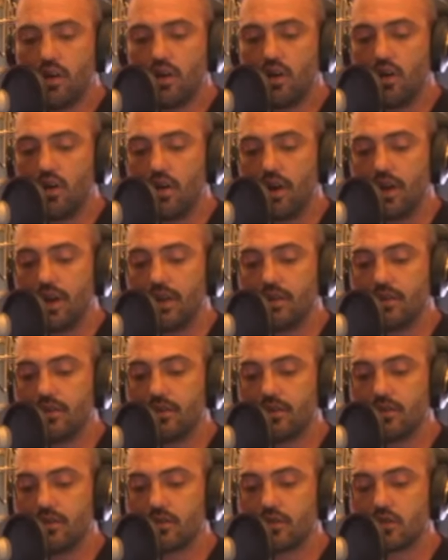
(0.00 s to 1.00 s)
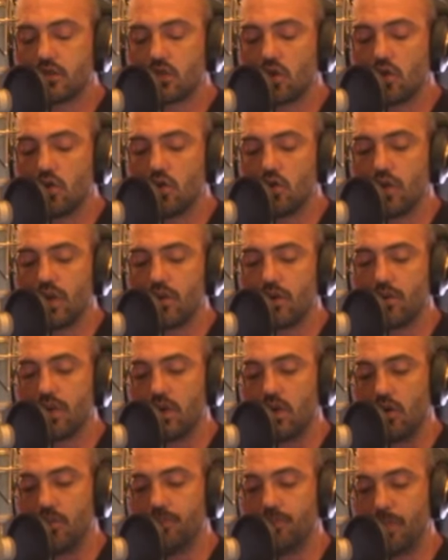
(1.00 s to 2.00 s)
All right, so here we
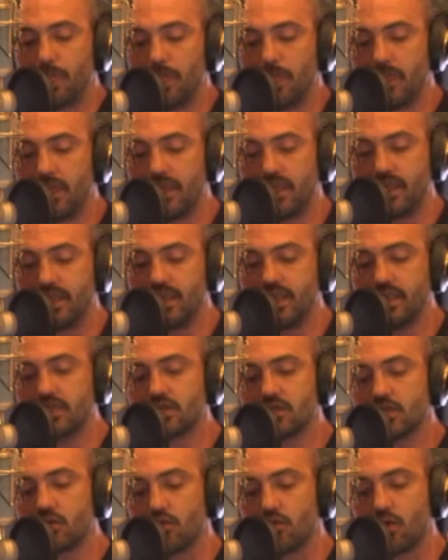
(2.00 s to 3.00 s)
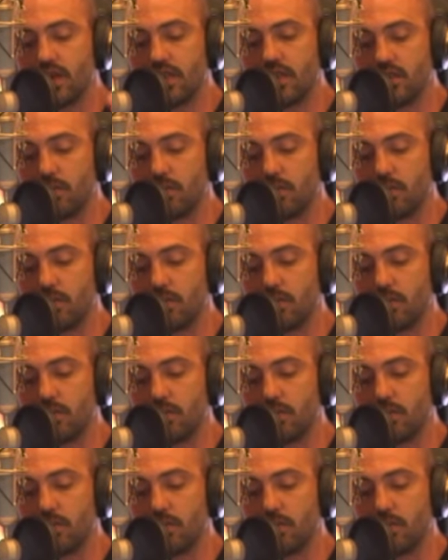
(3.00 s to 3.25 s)
go. It gets right.